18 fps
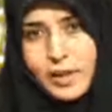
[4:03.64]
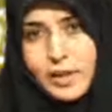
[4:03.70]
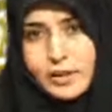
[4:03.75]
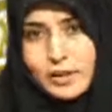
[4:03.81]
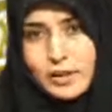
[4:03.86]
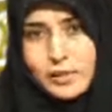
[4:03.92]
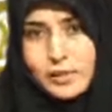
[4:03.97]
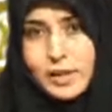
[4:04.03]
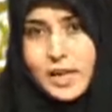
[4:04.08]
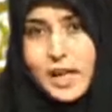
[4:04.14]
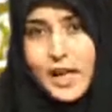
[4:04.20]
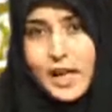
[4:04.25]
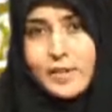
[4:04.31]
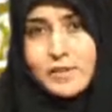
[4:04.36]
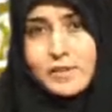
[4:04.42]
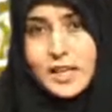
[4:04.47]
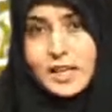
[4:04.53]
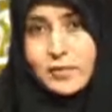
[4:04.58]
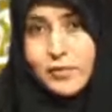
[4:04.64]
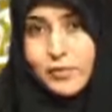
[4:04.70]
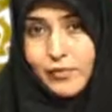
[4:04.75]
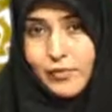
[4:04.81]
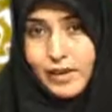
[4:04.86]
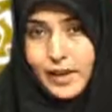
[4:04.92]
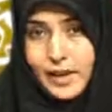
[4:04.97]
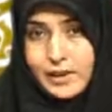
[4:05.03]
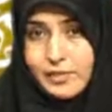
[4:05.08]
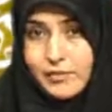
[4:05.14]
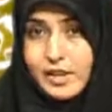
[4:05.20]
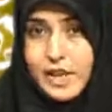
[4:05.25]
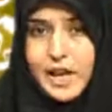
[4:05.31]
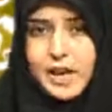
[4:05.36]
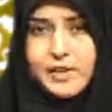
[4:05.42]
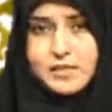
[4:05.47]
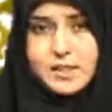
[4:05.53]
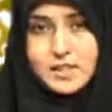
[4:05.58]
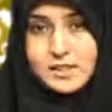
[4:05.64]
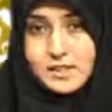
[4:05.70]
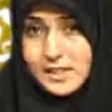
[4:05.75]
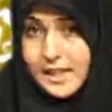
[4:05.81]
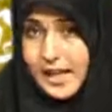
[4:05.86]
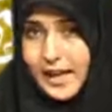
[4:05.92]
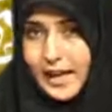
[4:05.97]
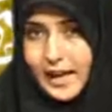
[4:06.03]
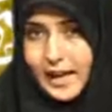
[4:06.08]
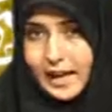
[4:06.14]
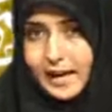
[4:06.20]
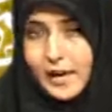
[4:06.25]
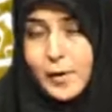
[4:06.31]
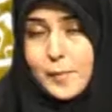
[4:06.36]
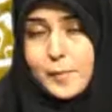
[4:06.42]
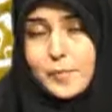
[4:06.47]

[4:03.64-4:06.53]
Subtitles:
and we have that fear, we have that scare.